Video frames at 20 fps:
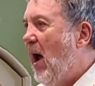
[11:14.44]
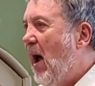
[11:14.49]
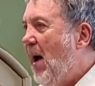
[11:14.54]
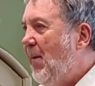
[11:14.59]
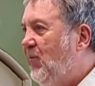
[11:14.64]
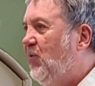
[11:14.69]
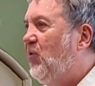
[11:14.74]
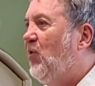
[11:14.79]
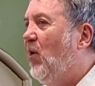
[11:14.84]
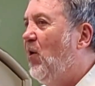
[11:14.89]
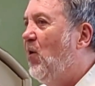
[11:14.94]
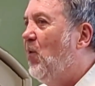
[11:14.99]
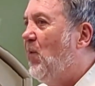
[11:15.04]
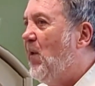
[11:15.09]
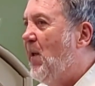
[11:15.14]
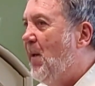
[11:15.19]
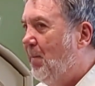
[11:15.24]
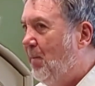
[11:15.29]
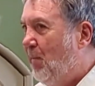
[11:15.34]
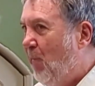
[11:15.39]

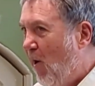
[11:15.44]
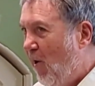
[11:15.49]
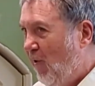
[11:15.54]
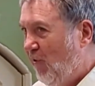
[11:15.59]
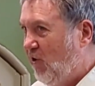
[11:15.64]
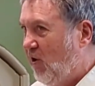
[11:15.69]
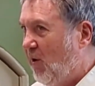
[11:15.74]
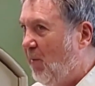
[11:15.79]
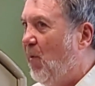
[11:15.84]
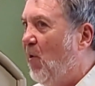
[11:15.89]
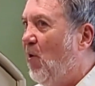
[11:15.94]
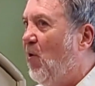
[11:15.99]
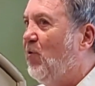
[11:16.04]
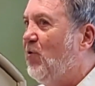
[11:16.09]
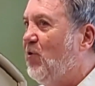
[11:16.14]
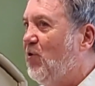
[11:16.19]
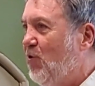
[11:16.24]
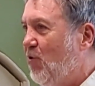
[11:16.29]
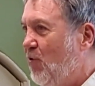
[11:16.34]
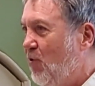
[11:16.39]
absolutely
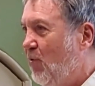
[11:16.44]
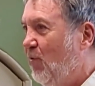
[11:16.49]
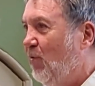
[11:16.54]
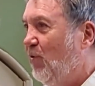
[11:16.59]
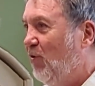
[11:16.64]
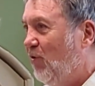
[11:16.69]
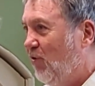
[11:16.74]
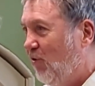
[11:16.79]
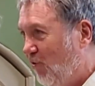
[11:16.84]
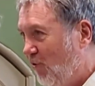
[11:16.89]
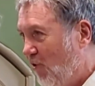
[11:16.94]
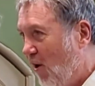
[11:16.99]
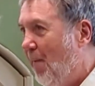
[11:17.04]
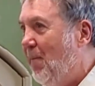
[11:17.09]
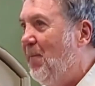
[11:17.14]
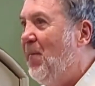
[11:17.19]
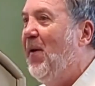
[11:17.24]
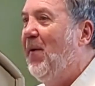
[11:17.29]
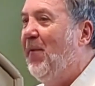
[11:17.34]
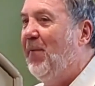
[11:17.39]
impossible to
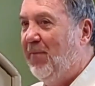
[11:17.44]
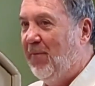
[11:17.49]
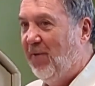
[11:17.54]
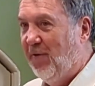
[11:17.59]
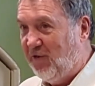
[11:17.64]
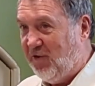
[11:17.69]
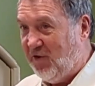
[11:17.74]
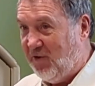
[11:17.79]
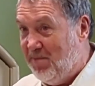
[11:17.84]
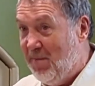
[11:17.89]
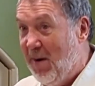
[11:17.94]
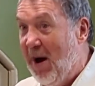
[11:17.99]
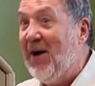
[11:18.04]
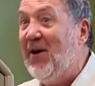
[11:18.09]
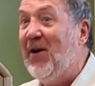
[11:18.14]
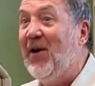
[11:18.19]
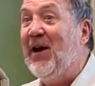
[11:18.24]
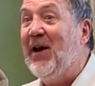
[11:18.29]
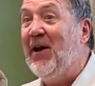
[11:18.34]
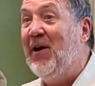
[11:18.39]
stop the
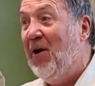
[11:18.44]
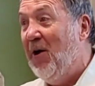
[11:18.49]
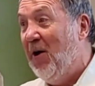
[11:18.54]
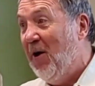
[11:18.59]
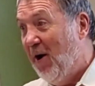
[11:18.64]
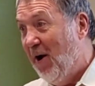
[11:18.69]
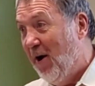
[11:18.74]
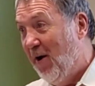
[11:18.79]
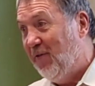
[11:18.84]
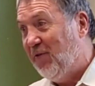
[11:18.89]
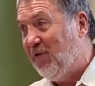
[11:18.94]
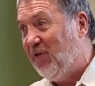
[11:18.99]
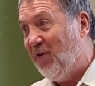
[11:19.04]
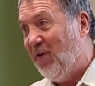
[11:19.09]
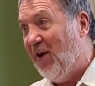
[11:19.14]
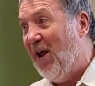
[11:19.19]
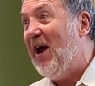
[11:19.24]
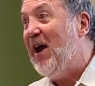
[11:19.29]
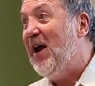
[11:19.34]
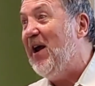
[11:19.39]
smuggling of
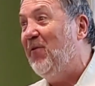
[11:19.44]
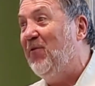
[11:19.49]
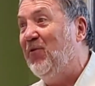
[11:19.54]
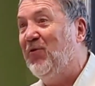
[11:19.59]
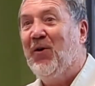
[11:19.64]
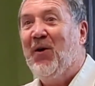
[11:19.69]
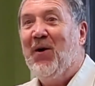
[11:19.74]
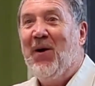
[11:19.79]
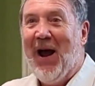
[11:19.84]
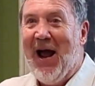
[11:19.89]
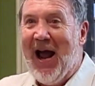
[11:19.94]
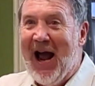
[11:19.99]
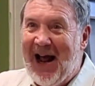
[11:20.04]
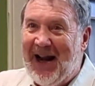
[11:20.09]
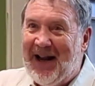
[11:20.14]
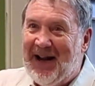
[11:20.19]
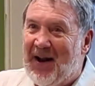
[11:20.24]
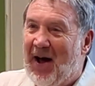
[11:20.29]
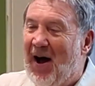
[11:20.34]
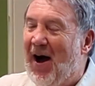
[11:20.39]
slaves
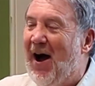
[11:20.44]
at